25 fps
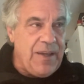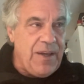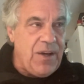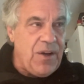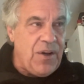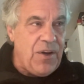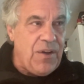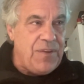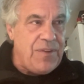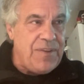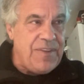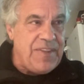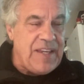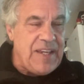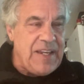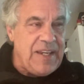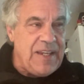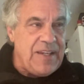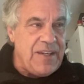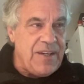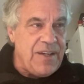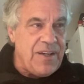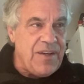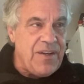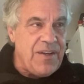
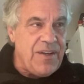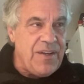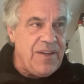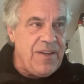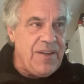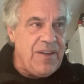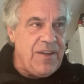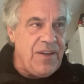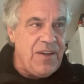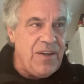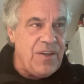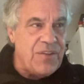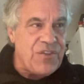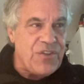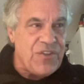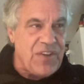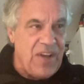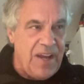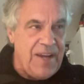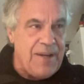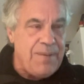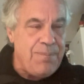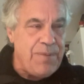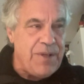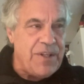the
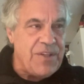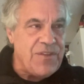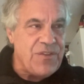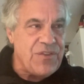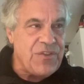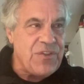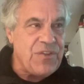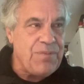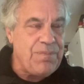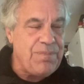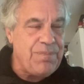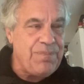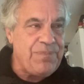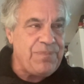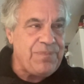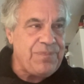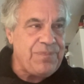assignments.